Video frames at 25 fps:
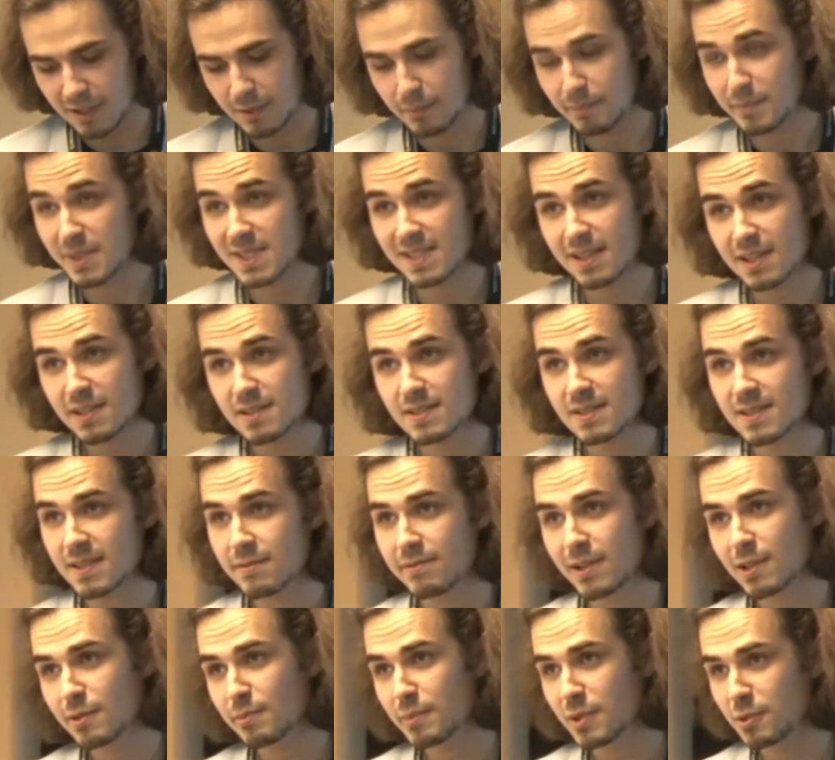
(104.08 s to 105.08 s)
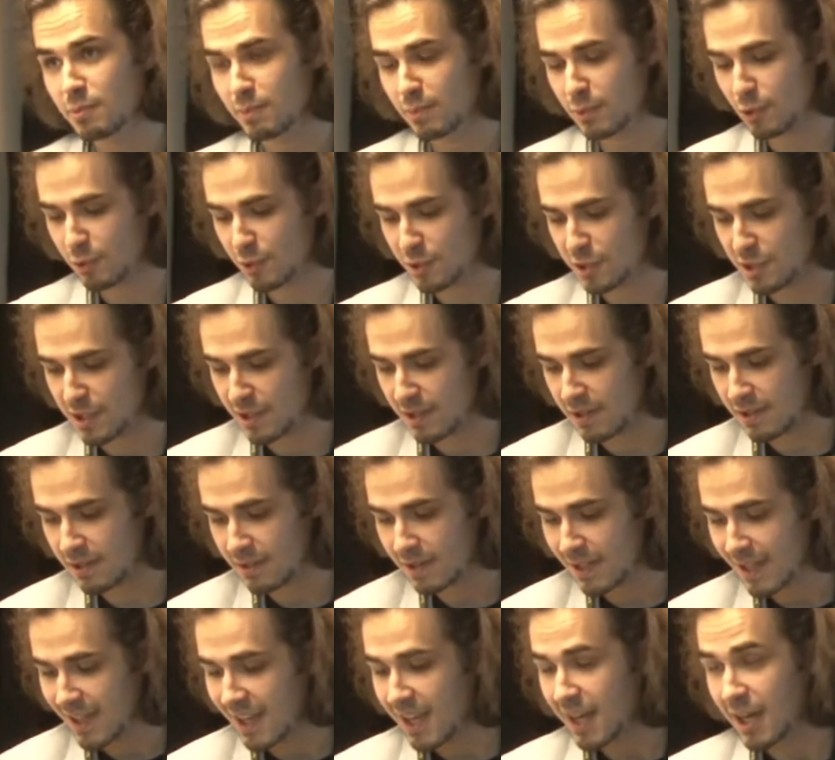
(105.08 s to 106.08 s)
besides developing
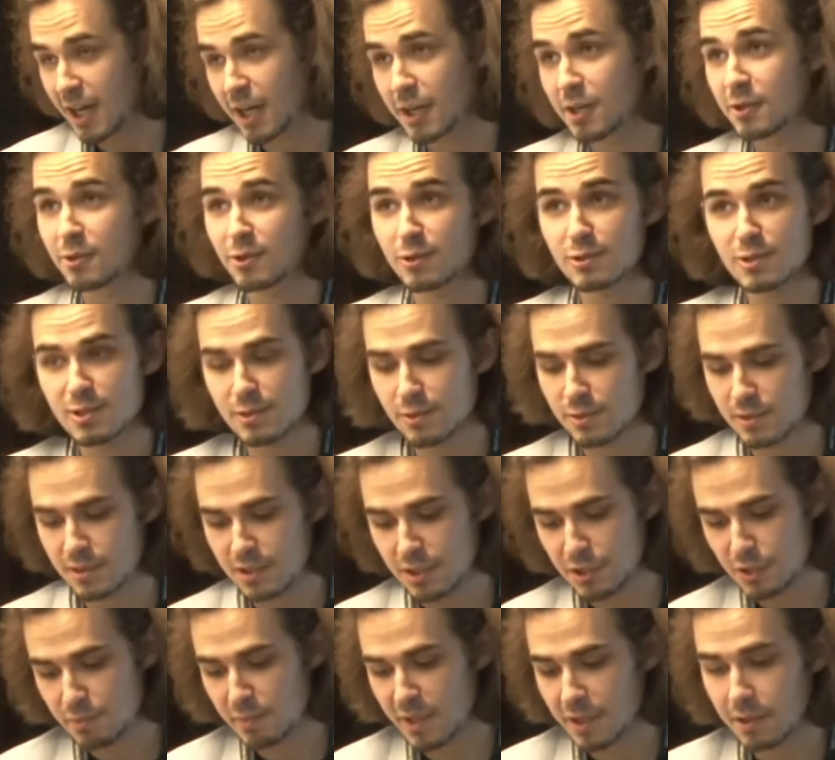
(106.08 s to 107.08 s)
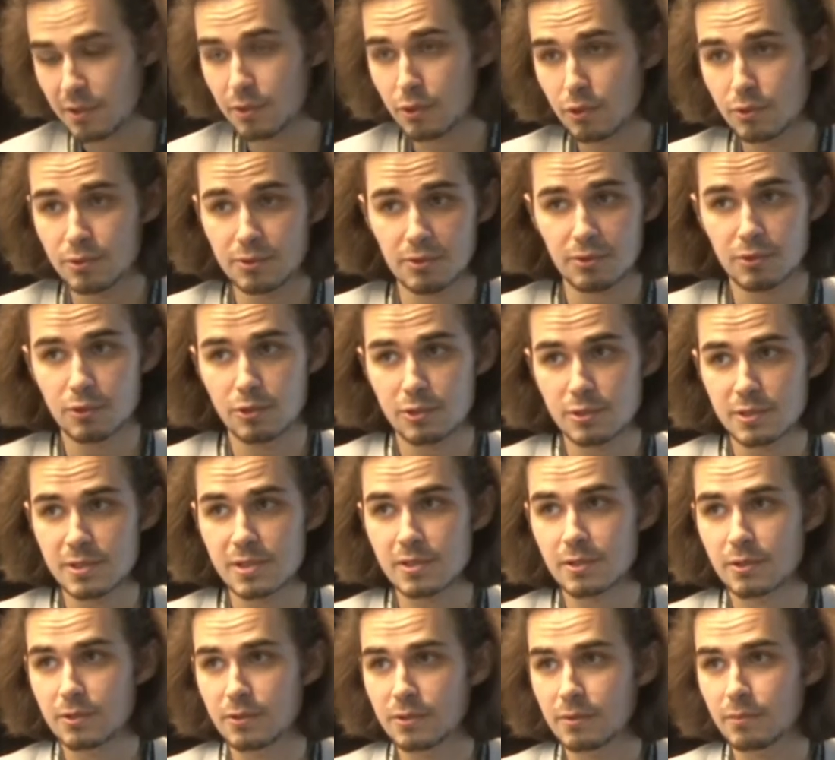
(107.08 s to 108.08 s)
Blockchain, I also teach my own
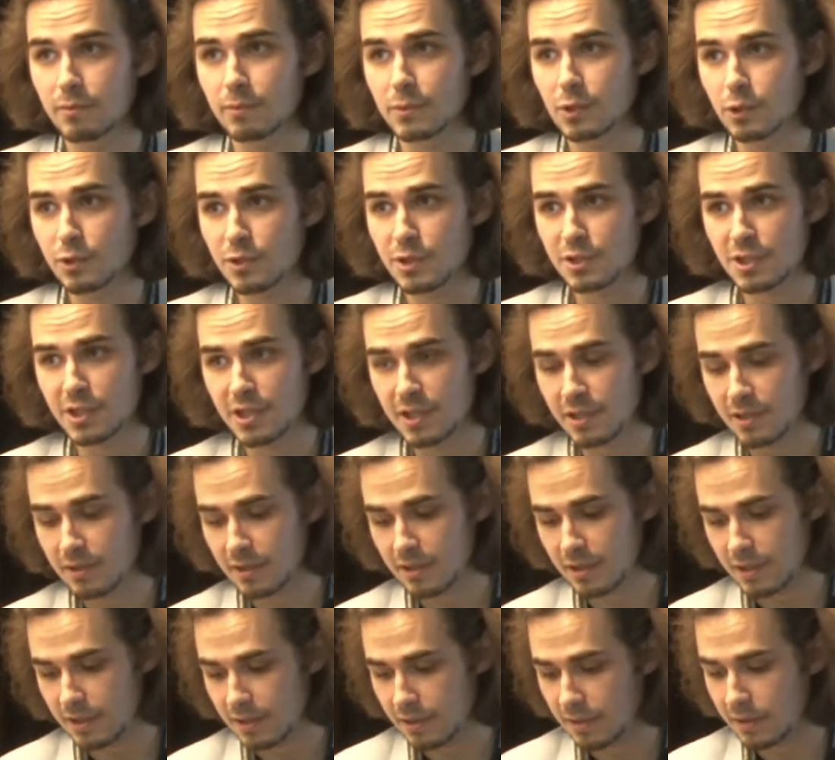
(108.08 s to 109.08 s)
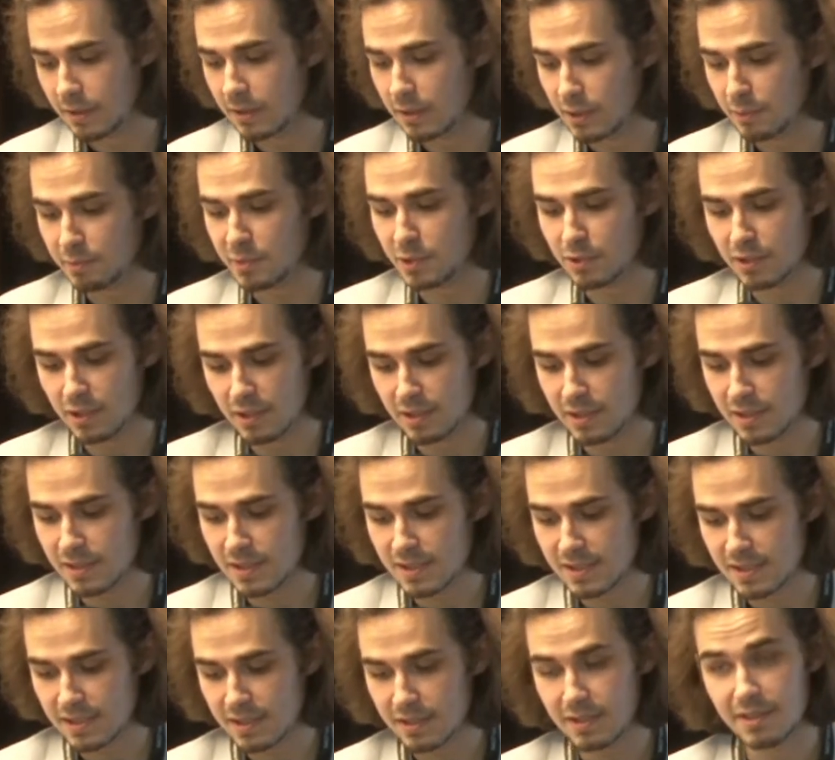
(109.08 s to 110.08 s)
course on blockchain and
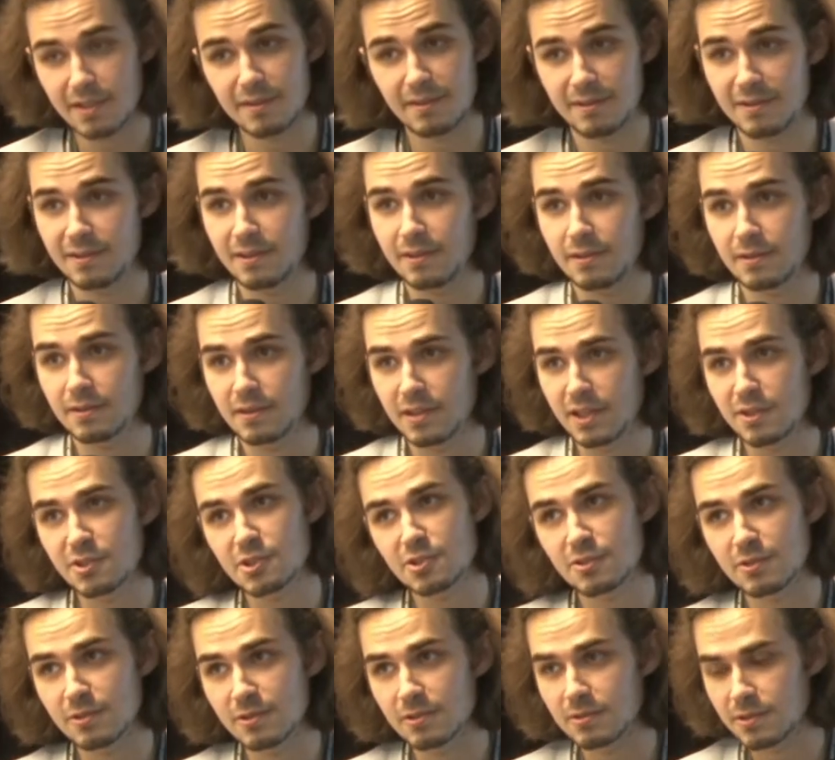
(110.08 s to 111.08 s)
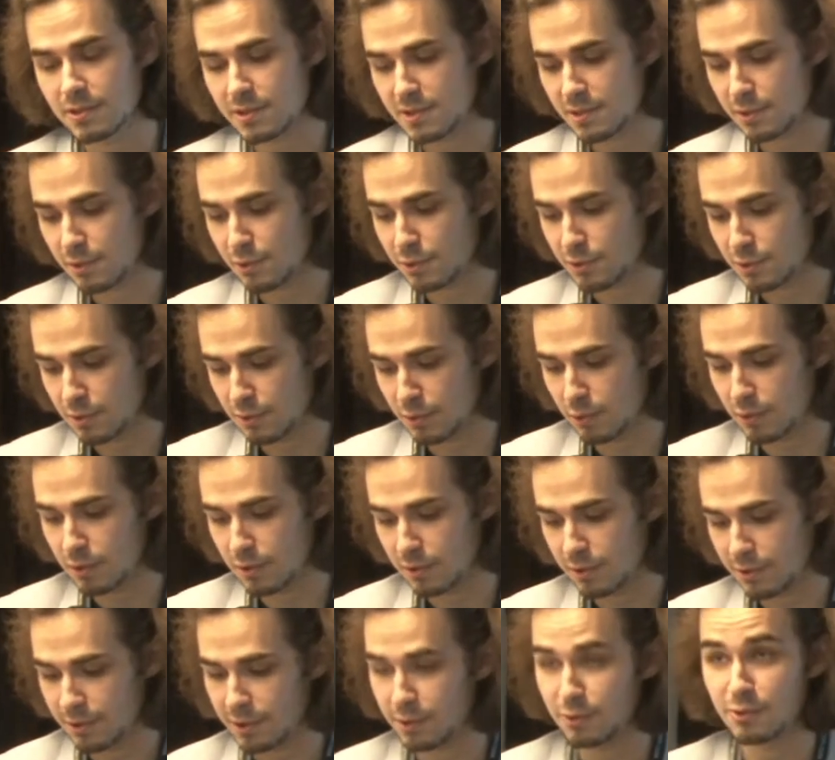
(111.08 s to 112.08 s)
cryptocurrency at the National Research
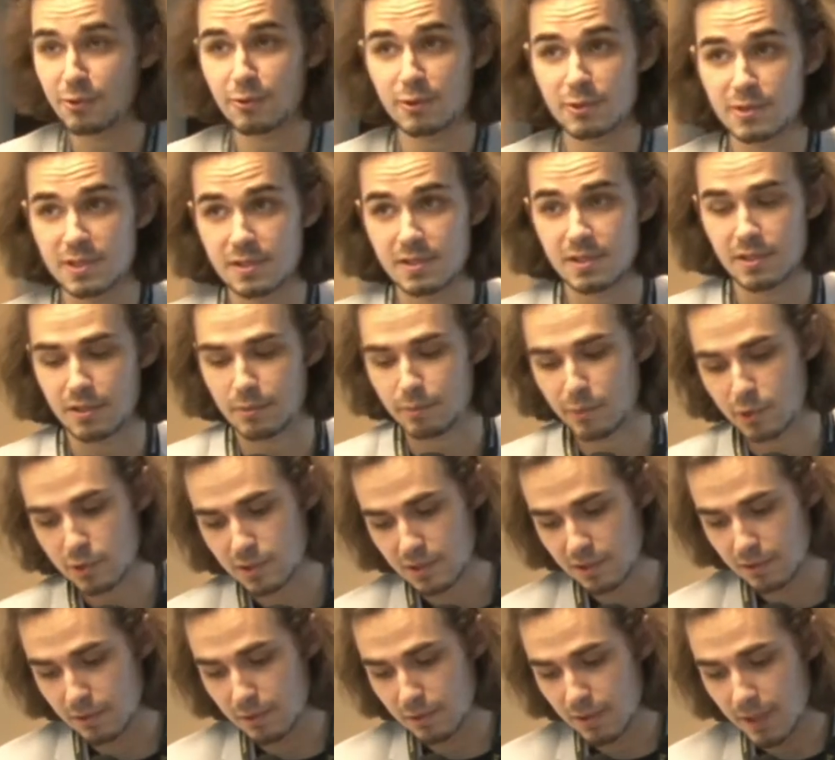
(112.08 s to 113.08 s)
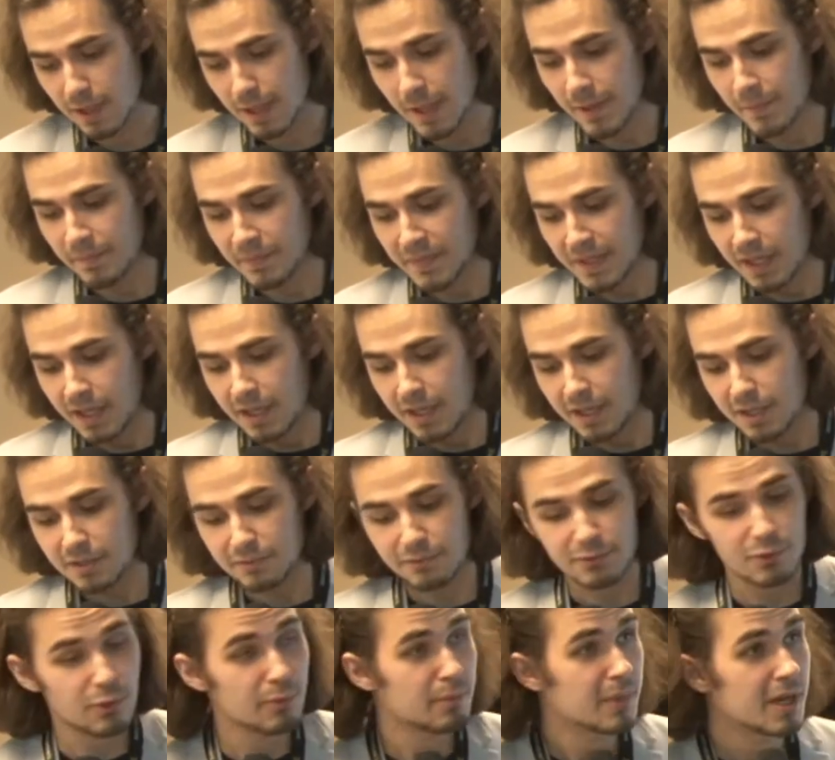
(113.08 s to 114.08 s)
Nuclear University in Moscow.
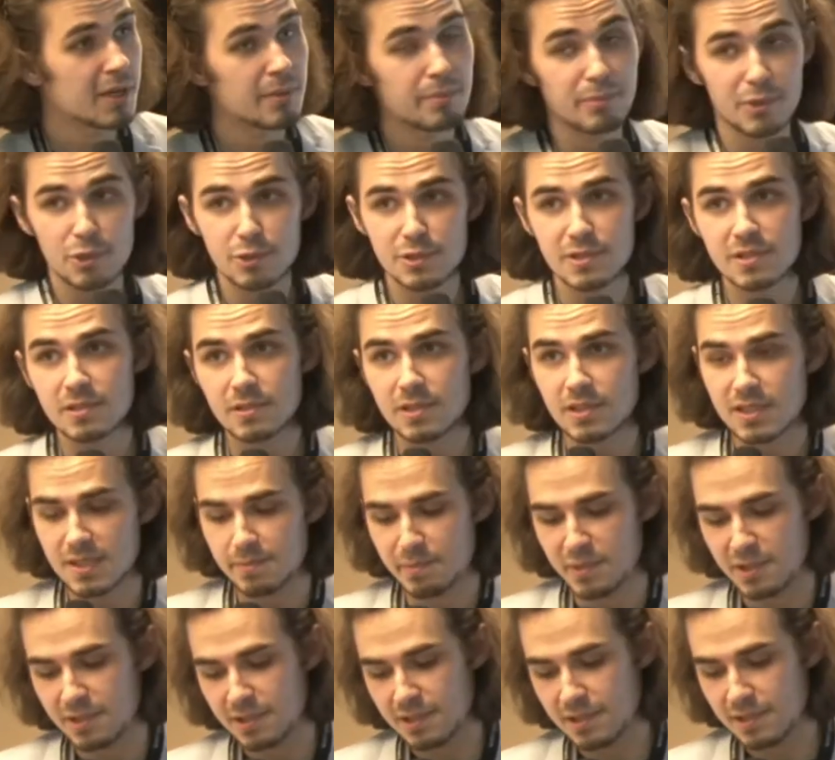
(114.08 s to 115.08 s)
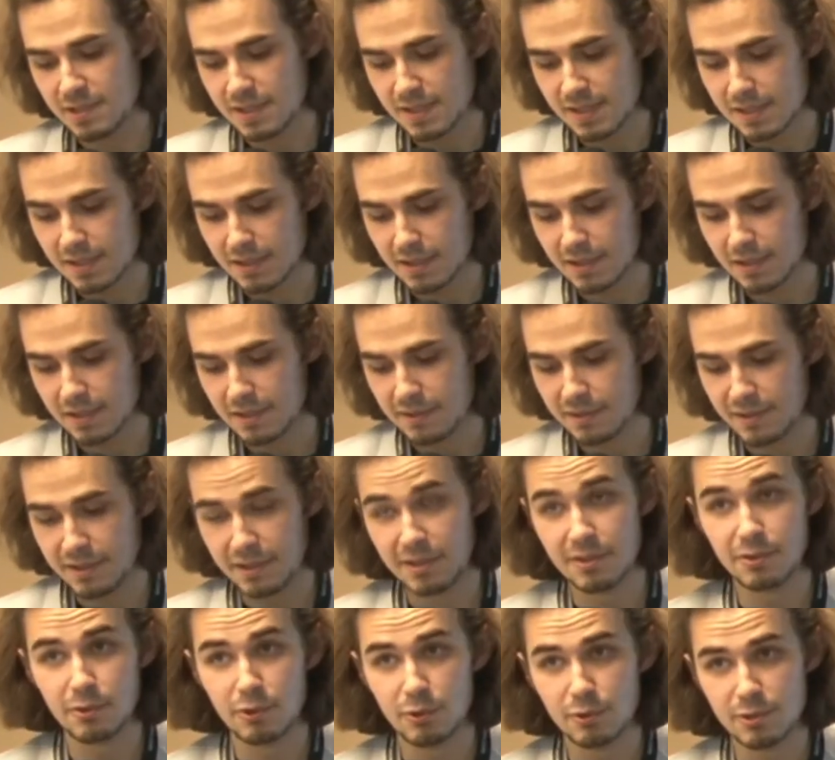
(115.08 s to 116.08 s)
And from my personal experience,
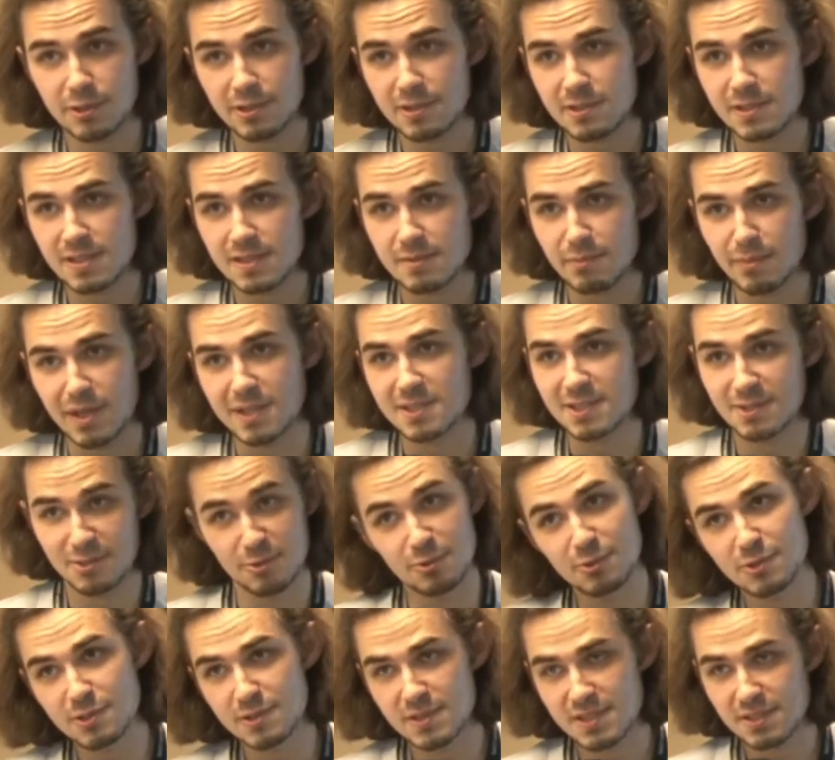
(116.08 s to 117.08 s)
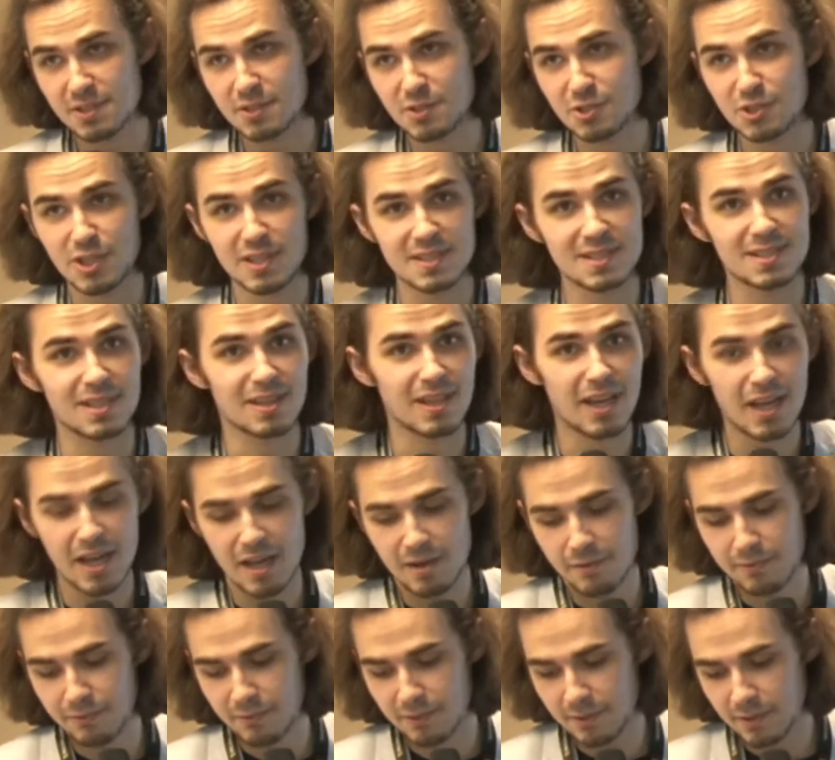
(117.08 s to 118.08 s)
the audience, my students, just
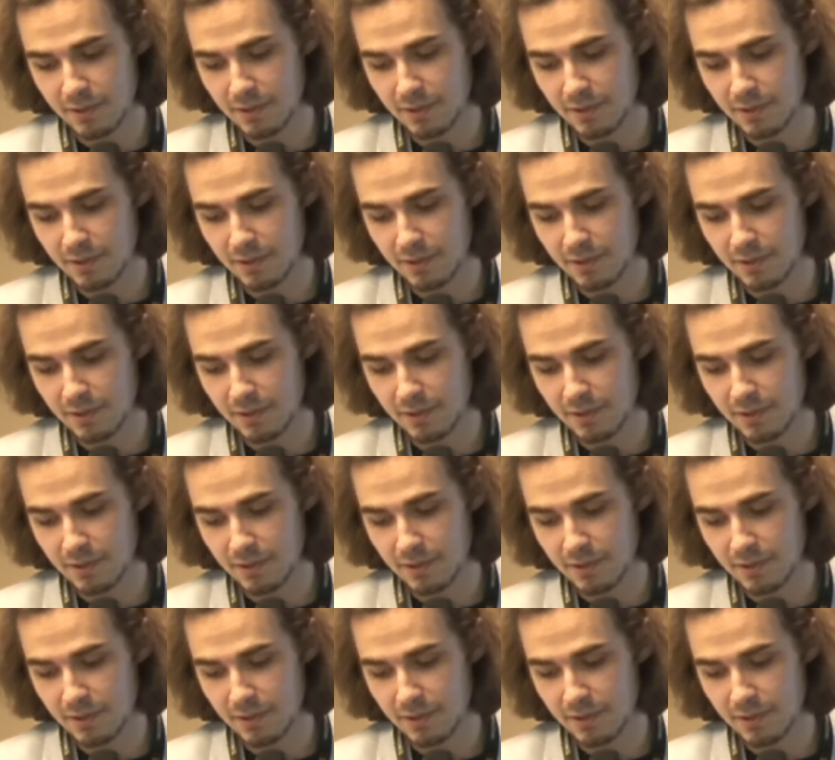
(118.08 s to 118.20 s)
love